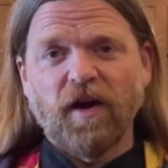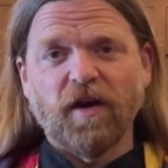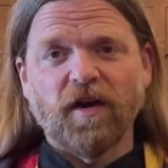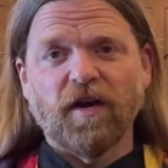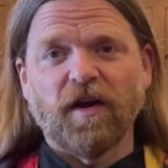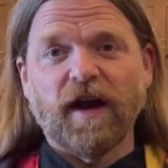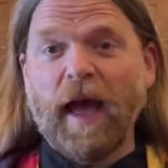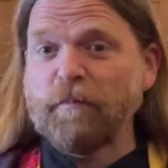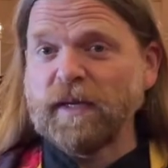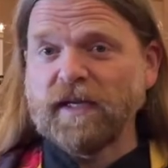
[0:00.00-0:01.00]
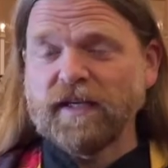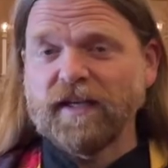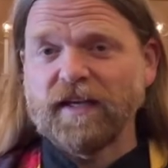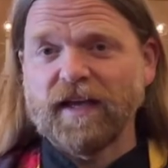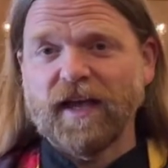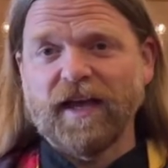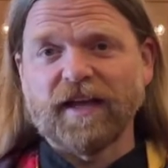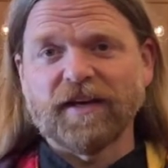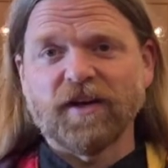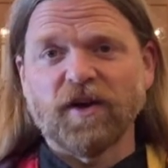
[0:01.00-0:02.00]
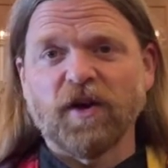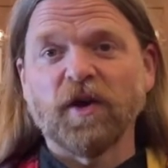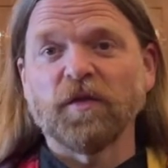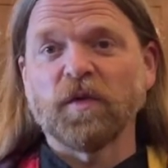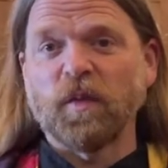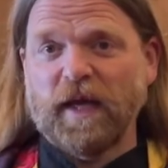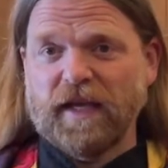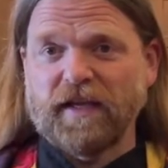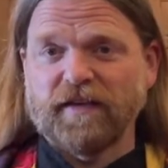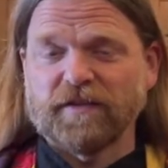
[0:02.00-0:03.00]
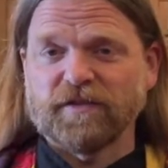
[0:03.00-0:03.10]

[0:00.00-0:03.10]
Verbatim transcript: are happening and are on the way.